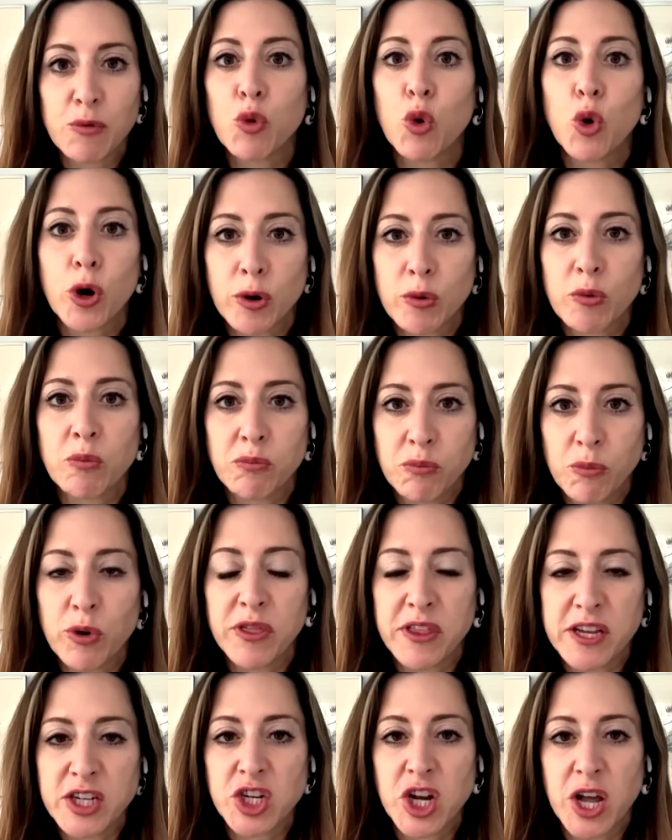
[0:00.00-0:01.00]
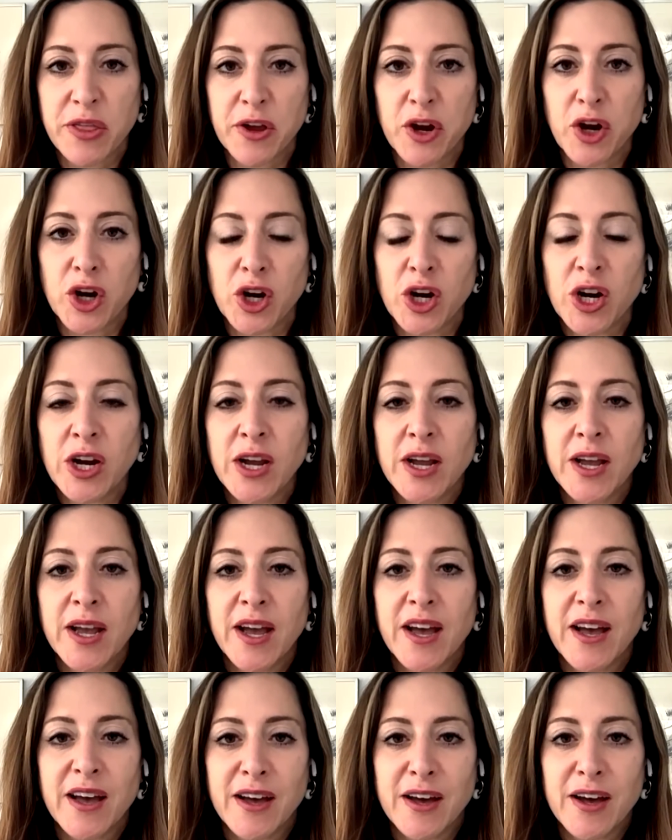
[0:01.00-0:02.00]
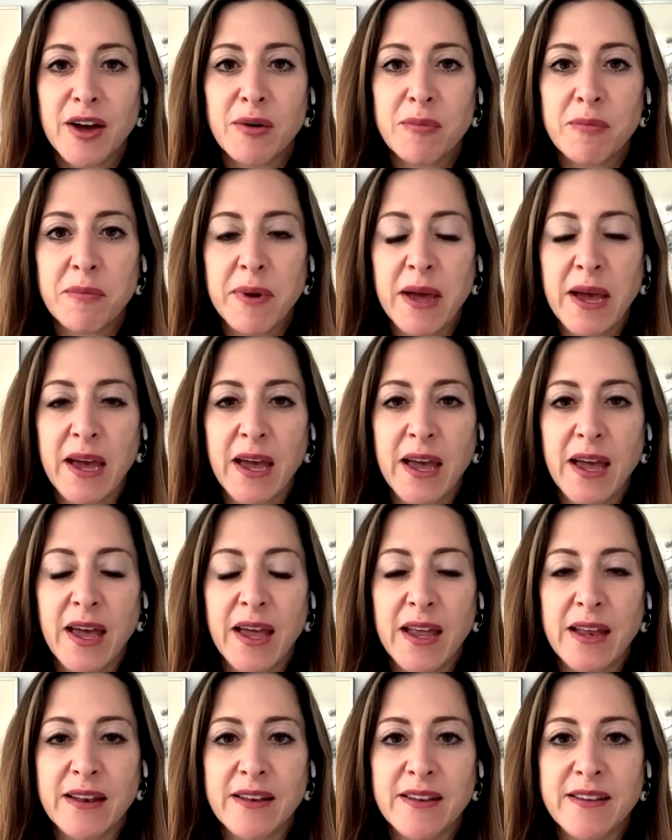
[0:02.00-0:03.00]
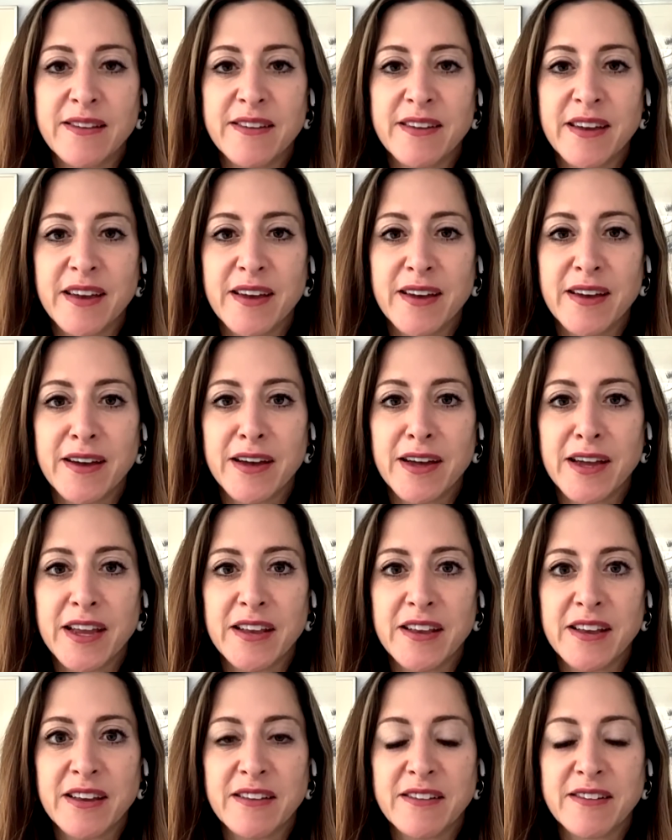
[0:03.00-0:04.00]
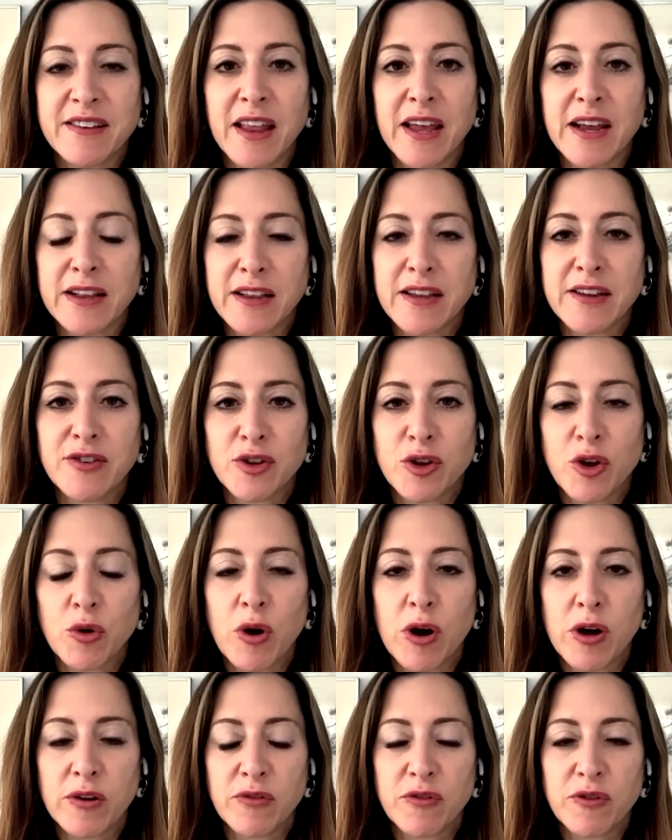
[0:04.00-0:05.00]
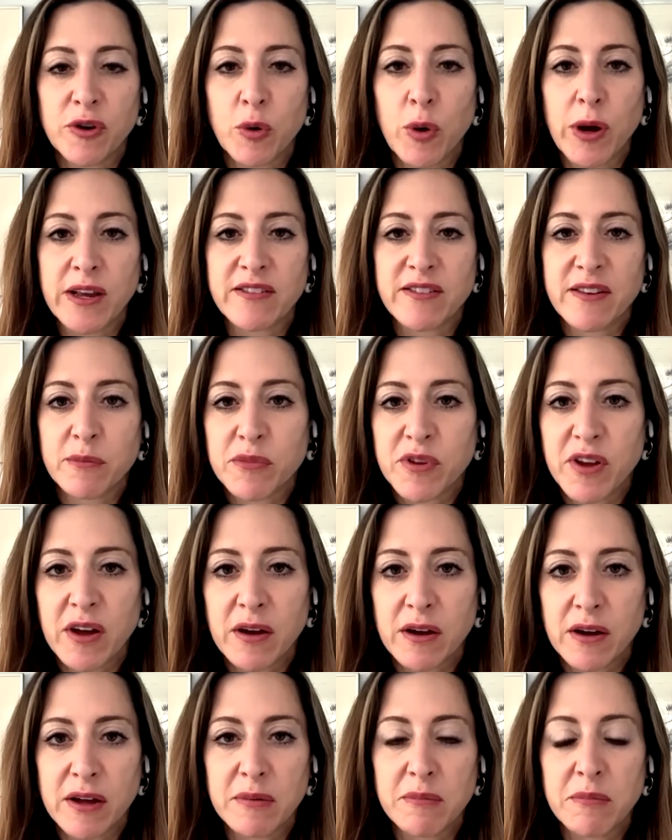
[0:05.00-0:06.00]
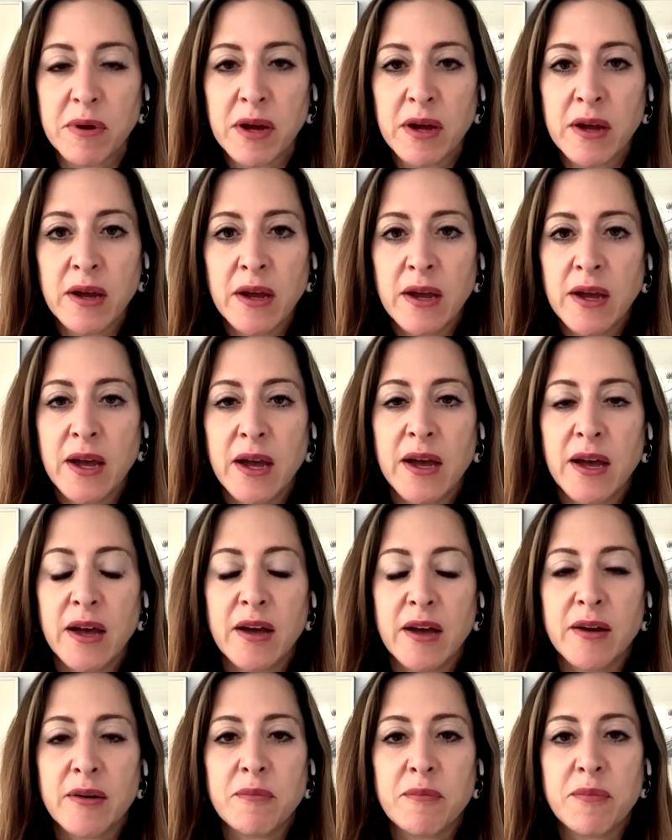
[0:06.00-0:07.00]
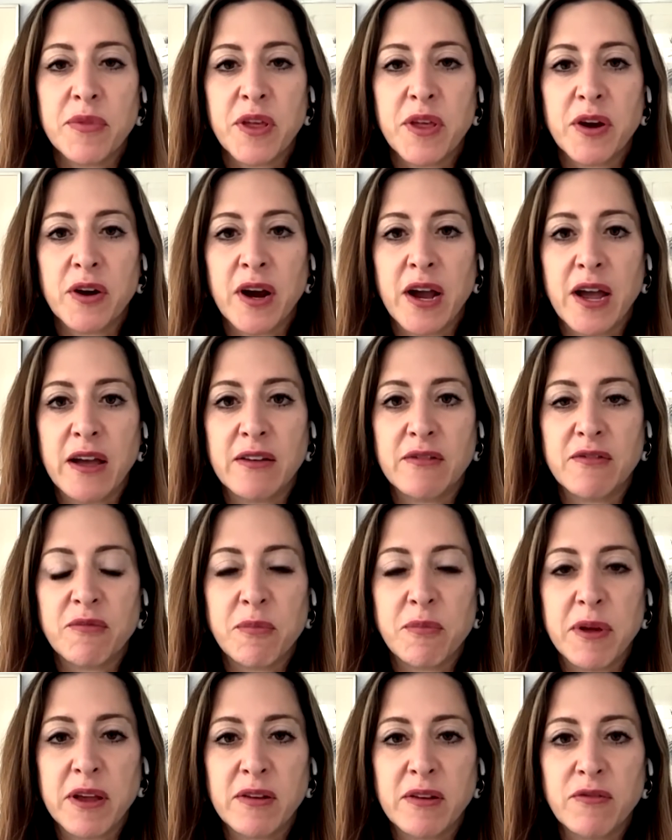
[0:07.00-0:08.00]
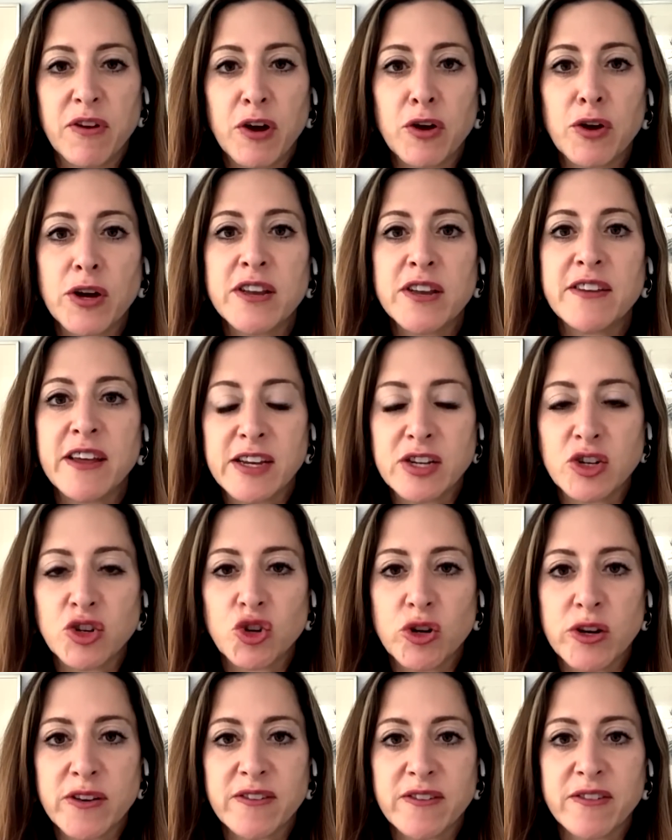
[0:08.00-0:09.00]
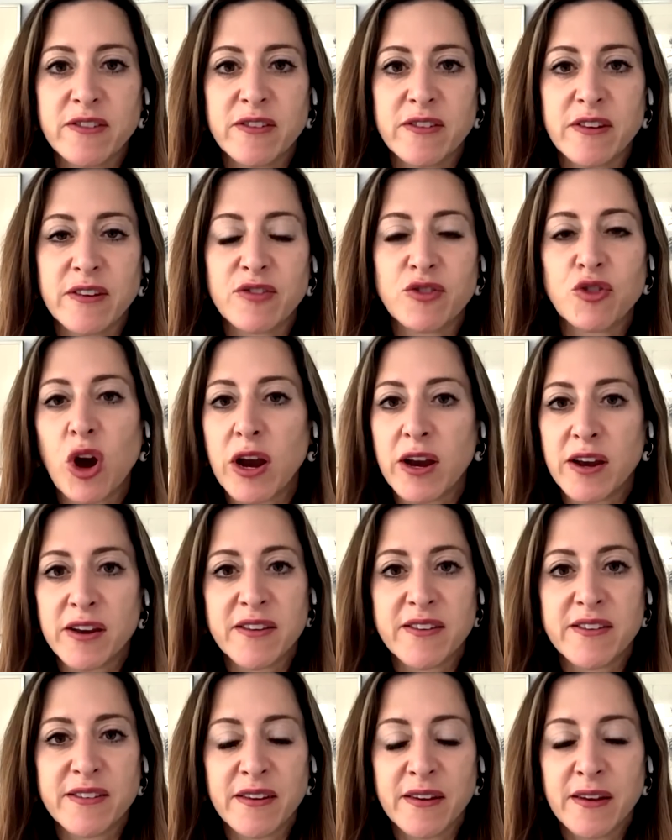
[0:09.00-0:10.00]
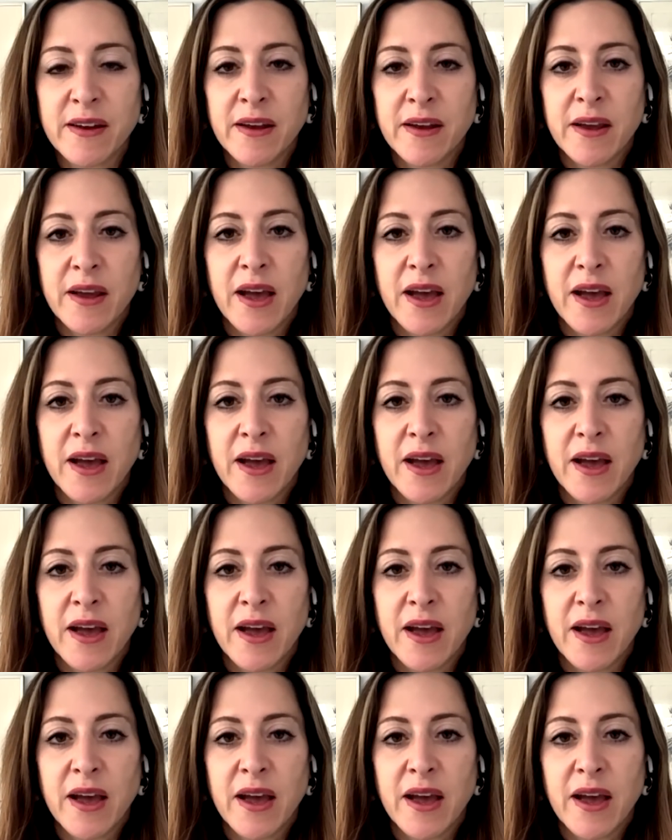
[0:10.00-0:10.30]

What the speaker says: at war with each other, and it is likely to go on for quite some time. There have been very dangerous strikes,